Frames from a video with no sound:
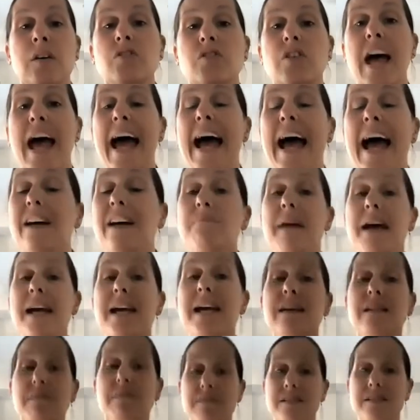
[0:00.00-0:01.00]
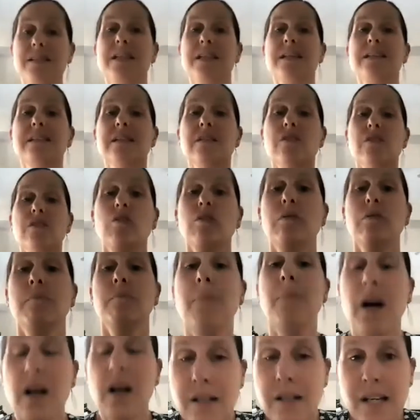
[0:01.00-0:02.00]
So how to make seasonal
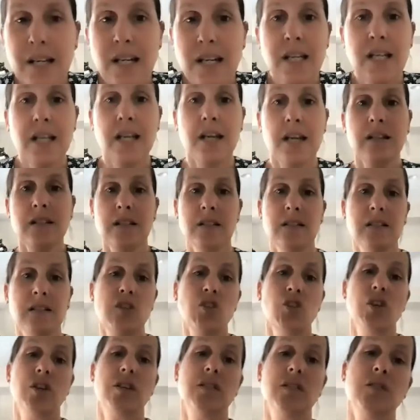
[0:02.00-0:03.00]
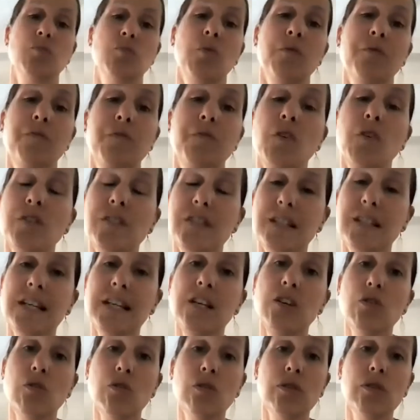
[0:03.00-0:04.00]
marketing decisions? Well, firstly,
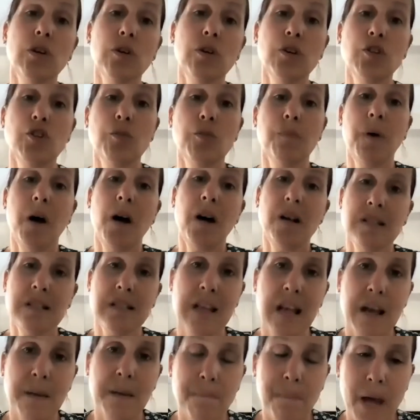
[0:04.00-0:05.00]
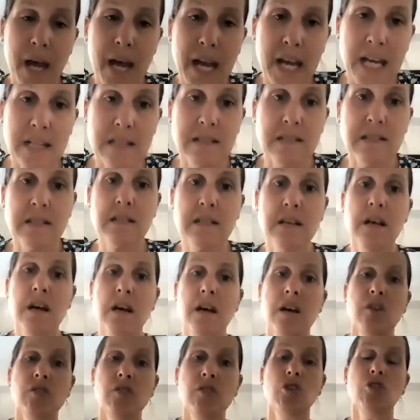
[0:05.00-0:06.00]
you could look at your past campaigns.
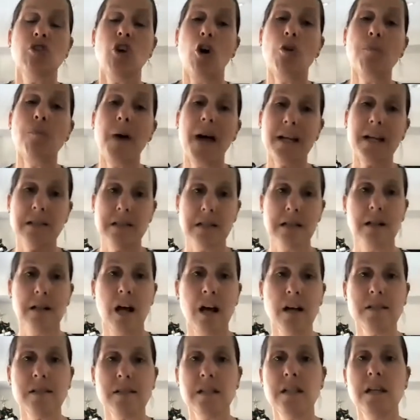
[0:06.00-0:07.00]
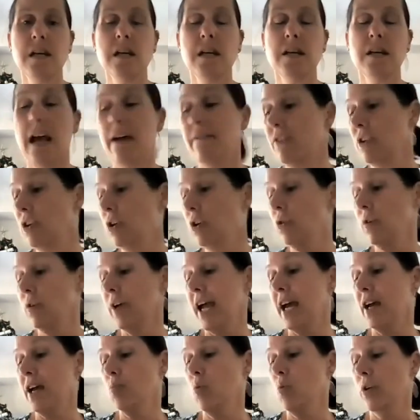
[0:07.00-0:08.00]
So go back to last year and have a look
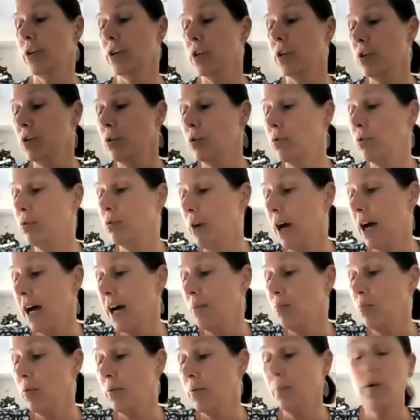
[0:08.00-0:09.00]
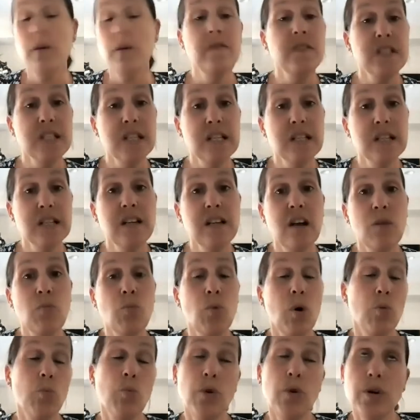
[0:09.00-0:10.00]
at what you um, previously did and
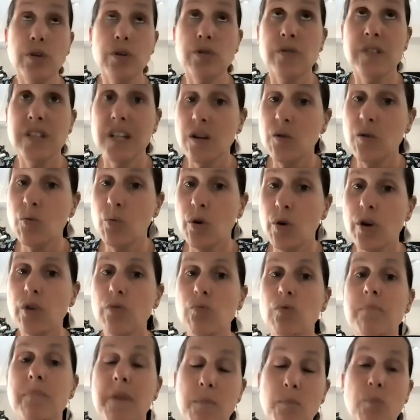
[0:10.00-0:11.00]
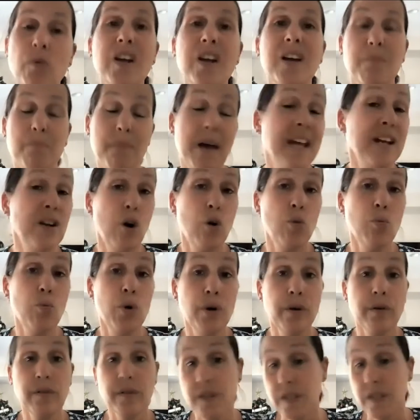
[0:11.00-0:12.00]
what worked or didn't work, remembering it may not
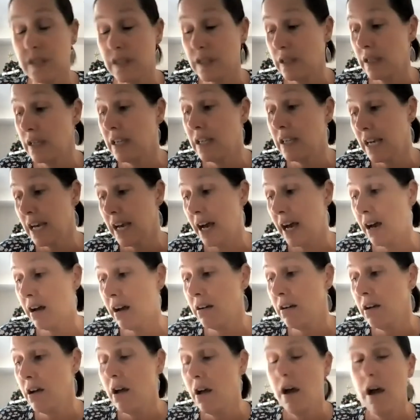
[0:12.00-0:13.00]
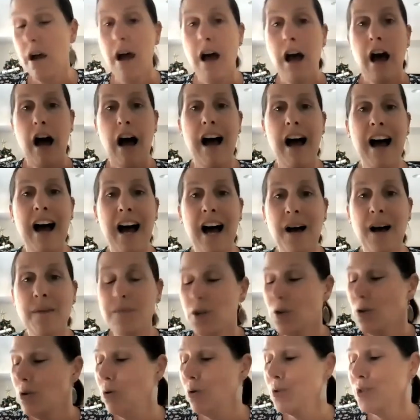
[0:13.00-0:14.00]
work this year. Um,
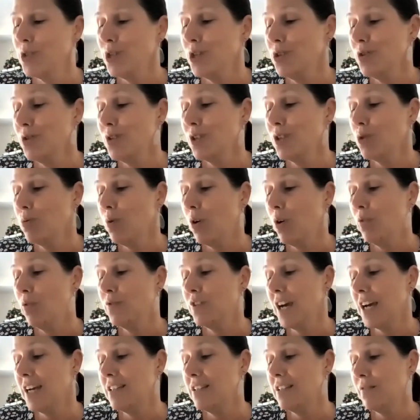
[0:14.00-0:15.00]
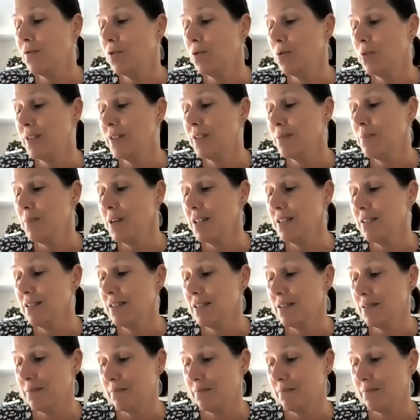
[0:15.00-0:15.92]
you could also do the twelve days of Christmas.